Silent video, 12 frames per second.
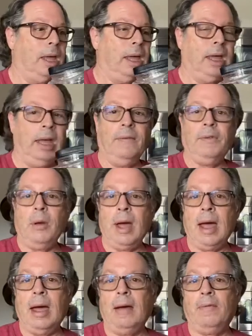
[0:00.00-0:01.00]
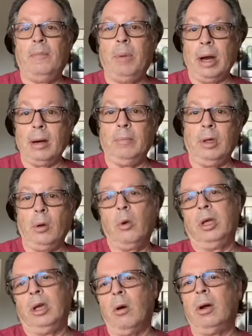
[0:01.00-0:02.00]
If you have buttermilk or
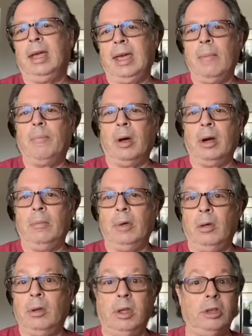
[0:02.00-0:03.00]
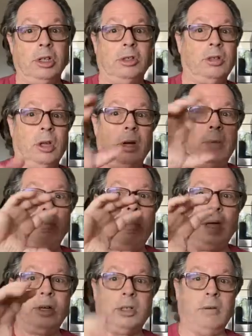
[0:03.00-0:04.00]
you go to get buttermilk, you're just going to
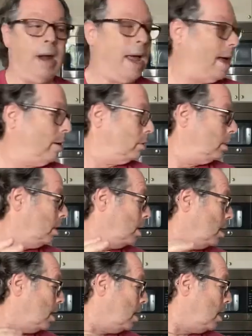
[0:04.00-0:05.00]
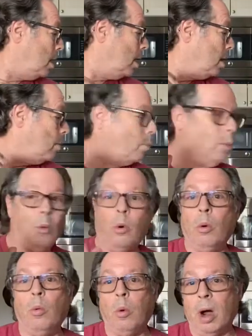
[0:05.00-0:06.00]
measure out
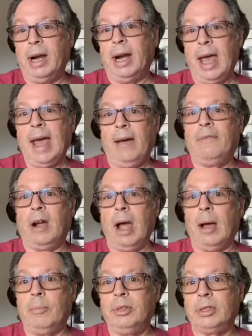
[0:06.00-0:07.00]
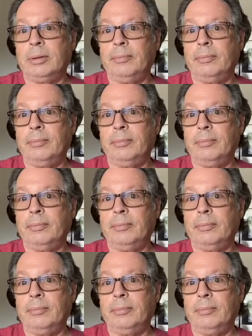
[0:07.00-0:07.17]
1.5 cups.